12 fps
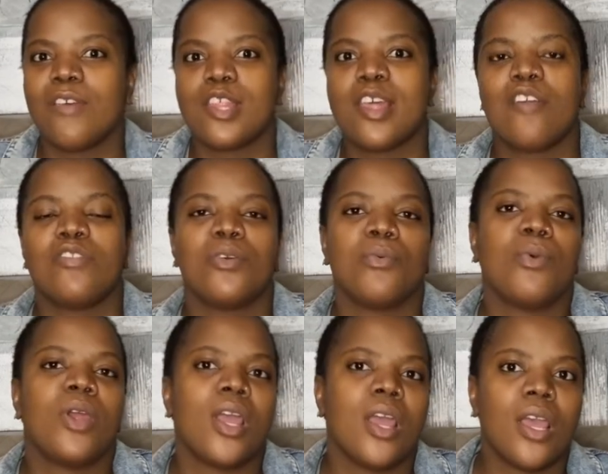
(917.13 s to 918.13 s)
It was after
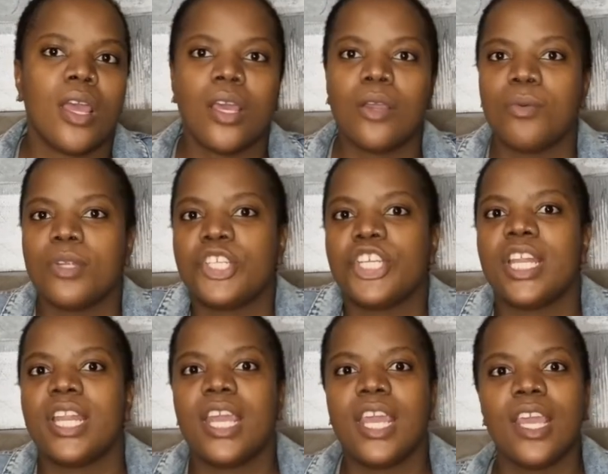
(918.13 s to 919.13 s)
work, we're
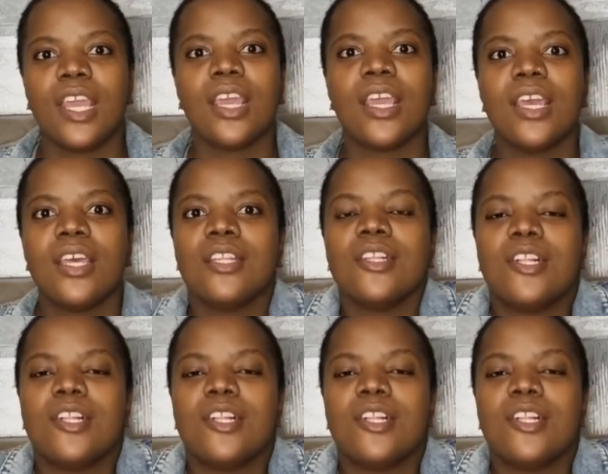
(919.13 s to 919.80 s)
chilling,